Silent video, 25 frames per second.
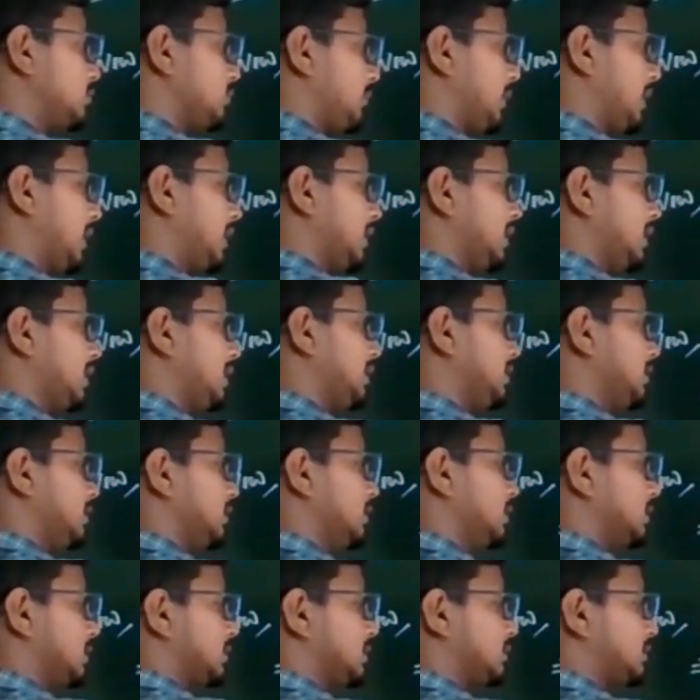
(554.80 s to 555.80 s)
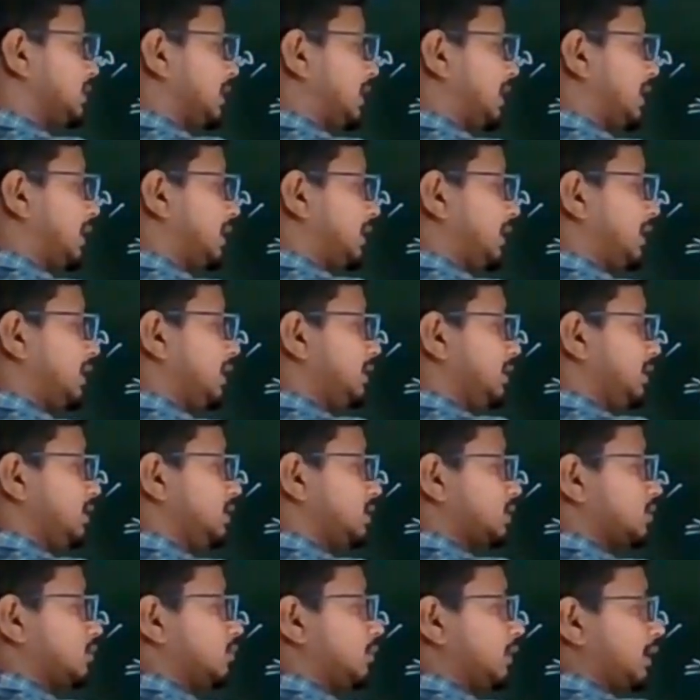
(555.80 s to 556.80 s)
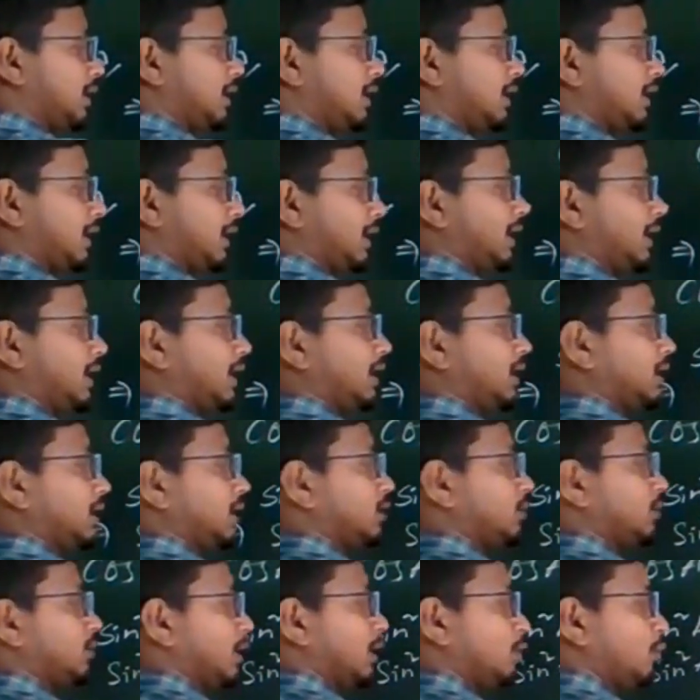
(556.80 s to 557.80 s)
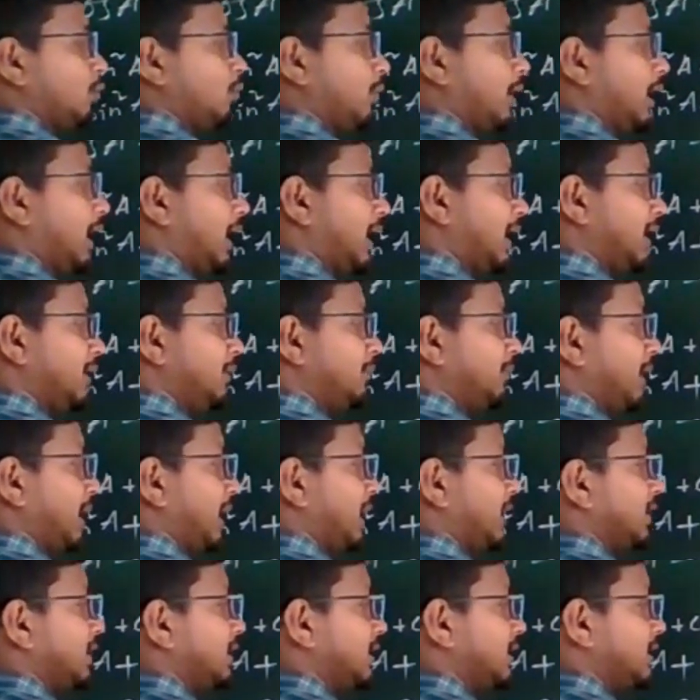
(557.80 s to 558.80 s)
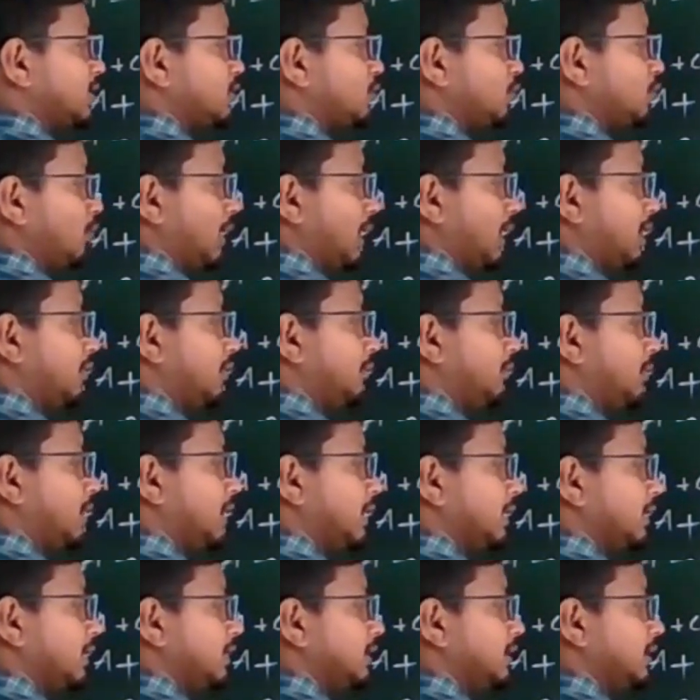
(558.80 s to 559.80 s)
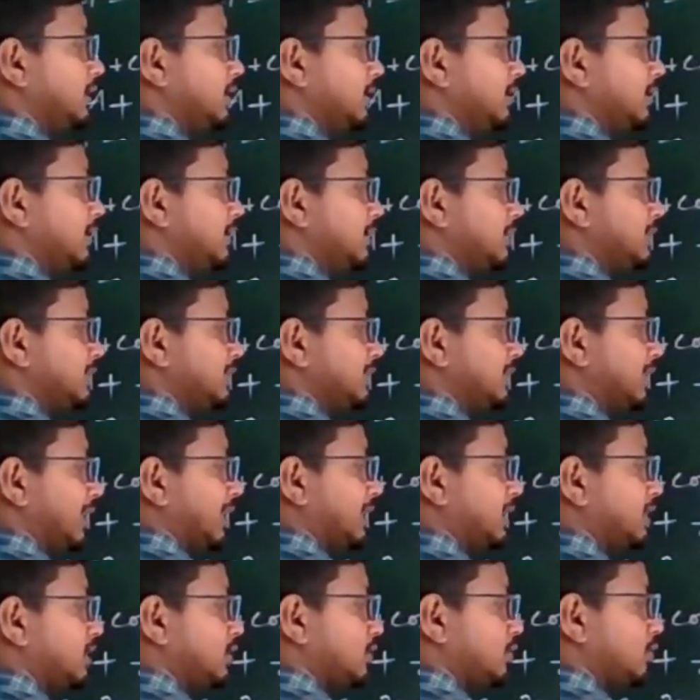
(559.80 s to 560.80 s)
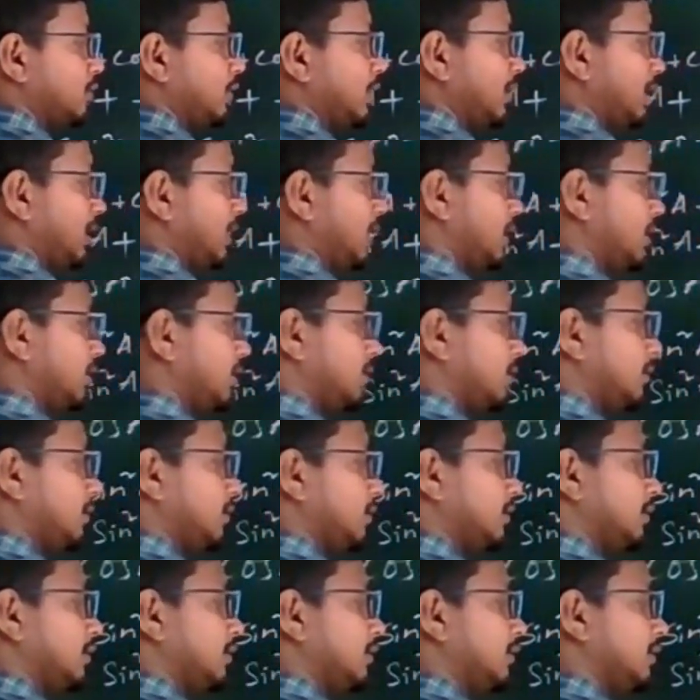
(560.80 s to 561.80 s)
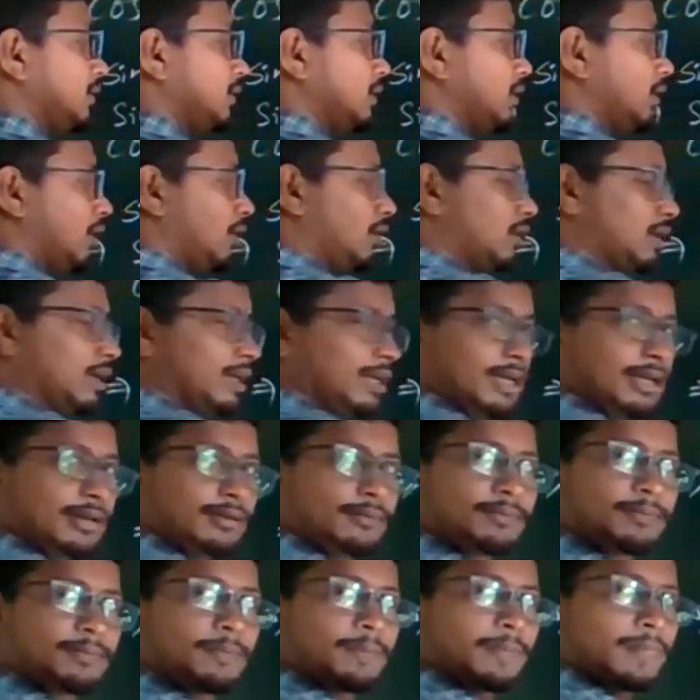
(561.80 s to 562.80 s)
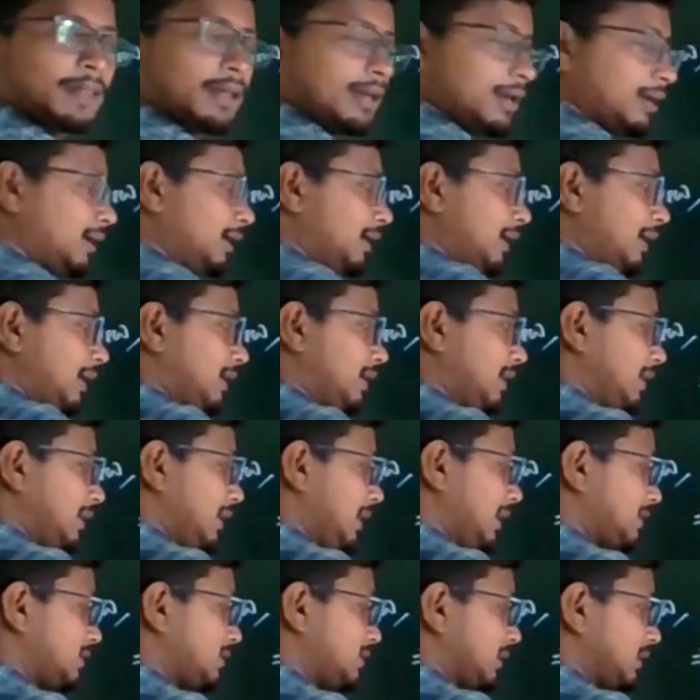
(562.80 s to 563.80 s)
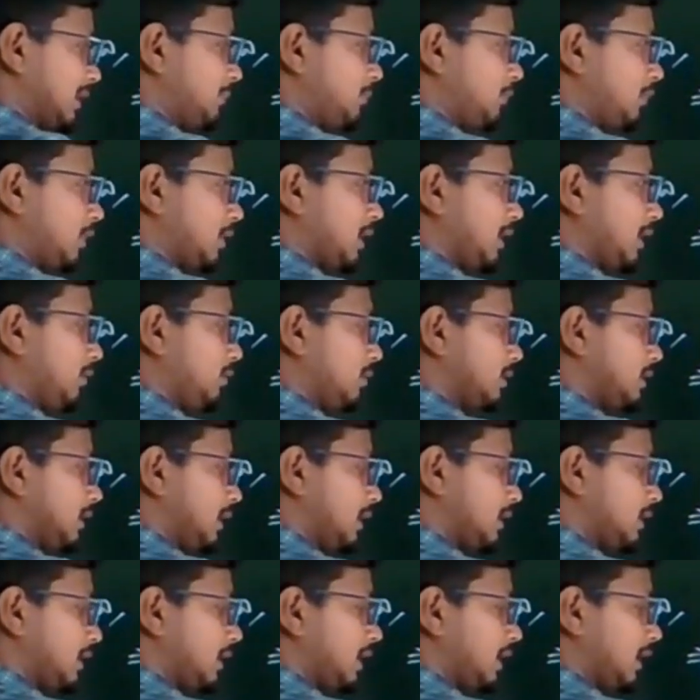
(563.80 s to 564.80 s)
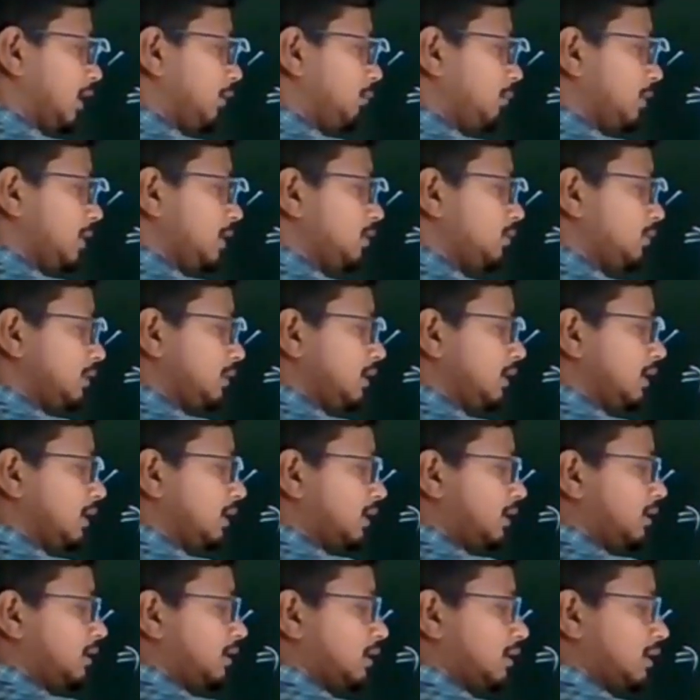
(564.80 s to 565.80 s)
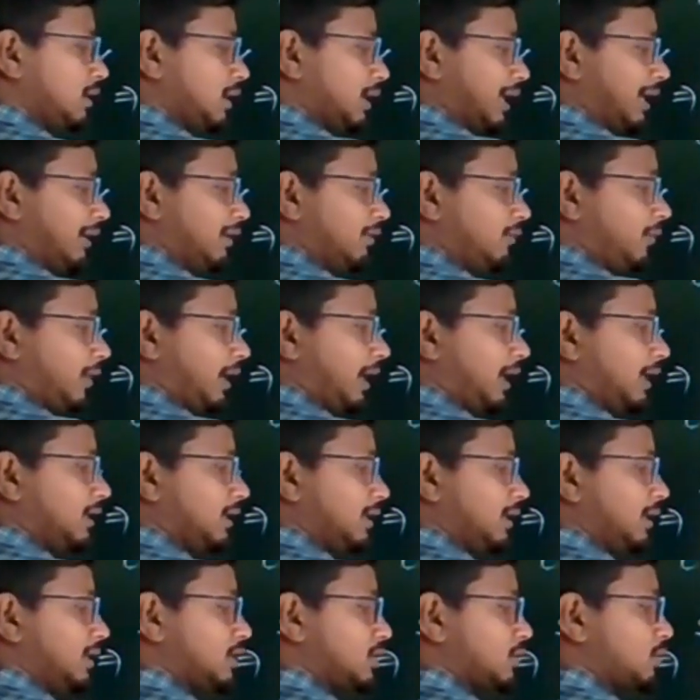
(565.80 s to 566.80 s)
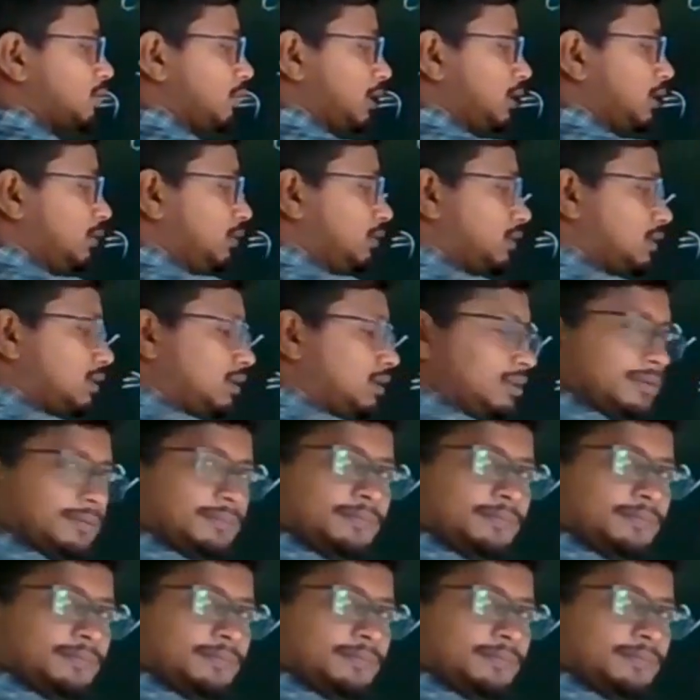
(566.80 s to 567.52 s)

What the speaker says: so finally sin square a equal 1 minus 1 by sec square a okay in the next step what I will take I will do here I'll find the square root